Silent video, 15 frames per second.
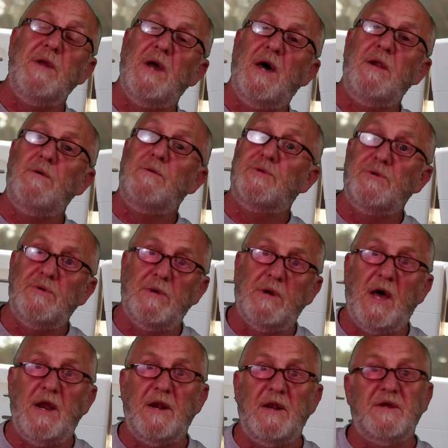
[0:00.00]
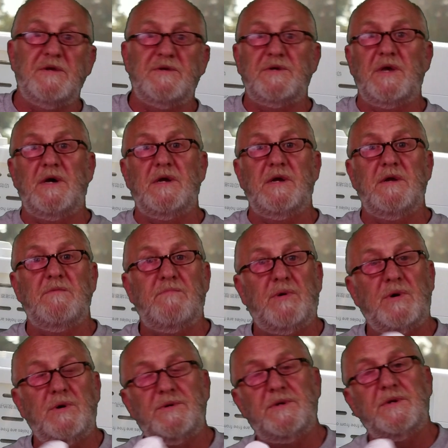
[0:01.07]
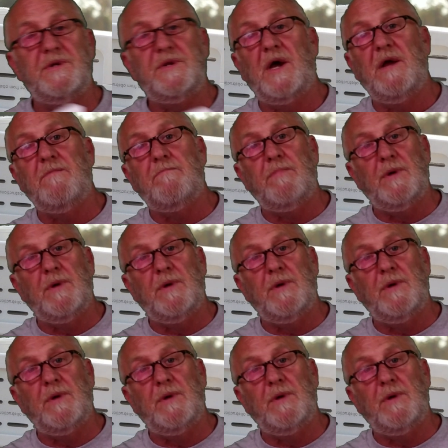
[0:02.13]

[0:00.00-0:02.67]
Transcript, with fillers: I don't do a lot of these in-person type